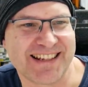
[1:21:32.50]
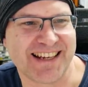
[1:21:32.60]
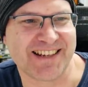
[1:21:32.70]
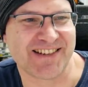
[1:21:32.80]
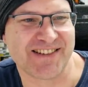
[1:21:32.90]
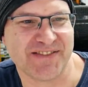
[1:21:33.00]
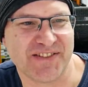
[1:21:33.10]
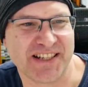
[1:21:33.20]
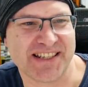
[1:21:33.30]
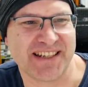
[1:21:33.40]
Station
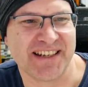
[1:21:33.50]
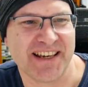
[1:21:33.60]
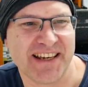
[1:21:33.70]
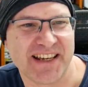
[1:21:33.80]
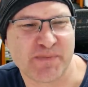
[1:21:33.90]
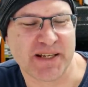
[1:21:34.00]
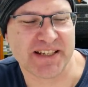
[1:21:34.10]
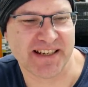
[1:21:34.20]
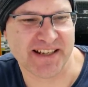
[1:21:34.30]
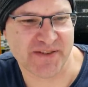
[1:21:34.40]
240 said,
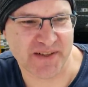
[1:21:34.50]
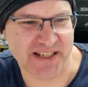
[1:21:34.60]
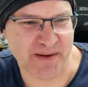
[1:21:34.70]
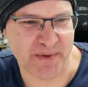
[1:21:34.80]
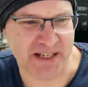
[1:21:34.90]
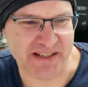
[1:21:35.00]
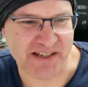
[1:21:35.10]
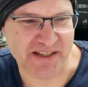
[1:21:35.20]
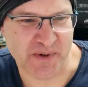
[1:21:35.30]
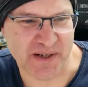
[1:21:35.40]
expect an answer in 10 minutes.
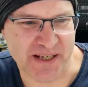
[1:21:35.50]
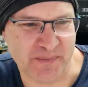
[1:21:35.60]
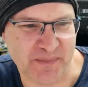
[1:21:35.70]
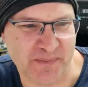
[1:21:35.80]
He's way,